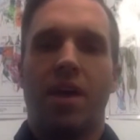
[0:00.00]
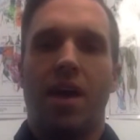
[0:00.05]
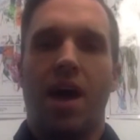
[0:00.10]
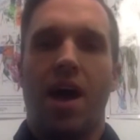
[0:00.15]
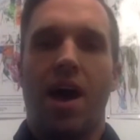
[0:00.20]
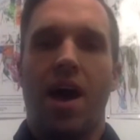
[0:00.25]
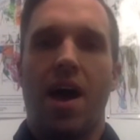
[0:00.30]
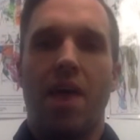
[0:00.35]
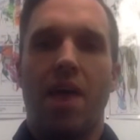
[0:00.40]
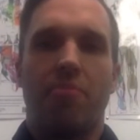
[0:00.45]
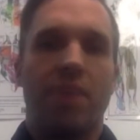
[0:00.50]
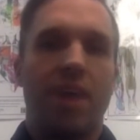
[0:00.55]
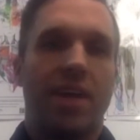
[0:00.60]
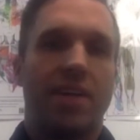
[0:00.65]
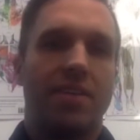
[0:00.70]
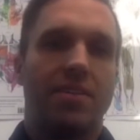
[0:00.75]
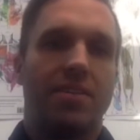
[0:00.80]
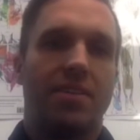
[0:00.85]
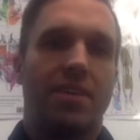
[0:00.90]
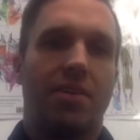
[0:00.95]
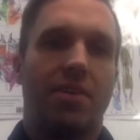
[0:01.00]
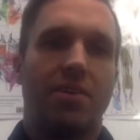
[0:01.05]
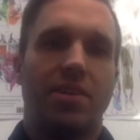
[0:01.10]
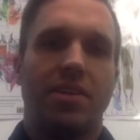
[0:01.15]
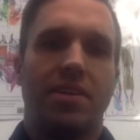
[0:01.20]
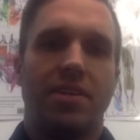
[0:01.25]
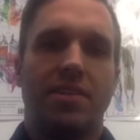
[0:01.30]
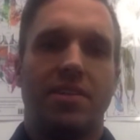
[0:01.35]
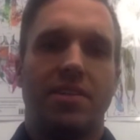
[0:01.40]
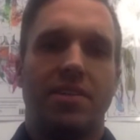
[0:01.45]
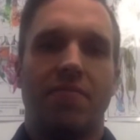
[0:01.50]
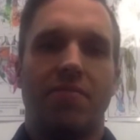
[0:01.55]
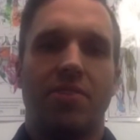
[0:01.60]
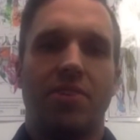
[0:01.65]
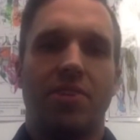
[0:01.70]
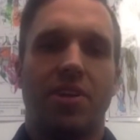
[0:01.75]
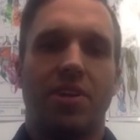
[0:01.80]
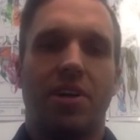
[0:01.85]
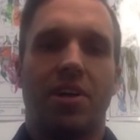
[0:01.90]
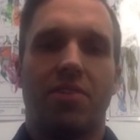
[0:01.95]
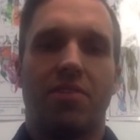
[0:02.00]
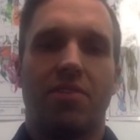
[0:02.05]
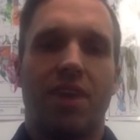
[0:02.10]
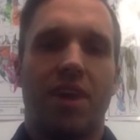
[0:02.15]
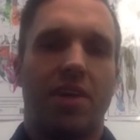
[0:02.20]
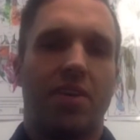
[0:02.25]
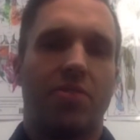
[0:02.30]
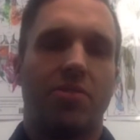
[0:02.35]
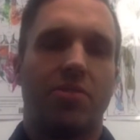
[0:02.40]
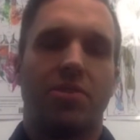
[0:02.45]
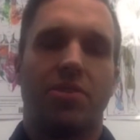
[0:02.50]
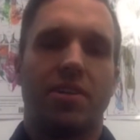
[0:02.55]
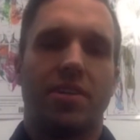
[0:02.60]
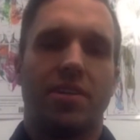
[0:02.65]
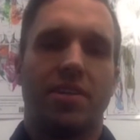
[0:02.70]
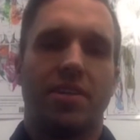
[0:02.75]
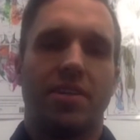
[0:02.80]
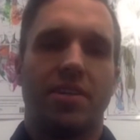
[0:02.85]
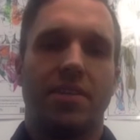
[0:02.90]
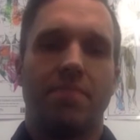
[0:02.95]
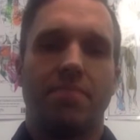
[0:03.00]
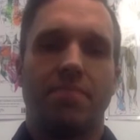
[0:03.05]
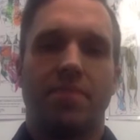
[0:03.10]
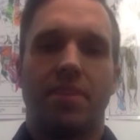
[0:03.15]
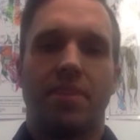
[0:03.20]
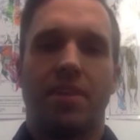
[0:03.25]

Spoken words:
I practice out in Denver, Colorado currently.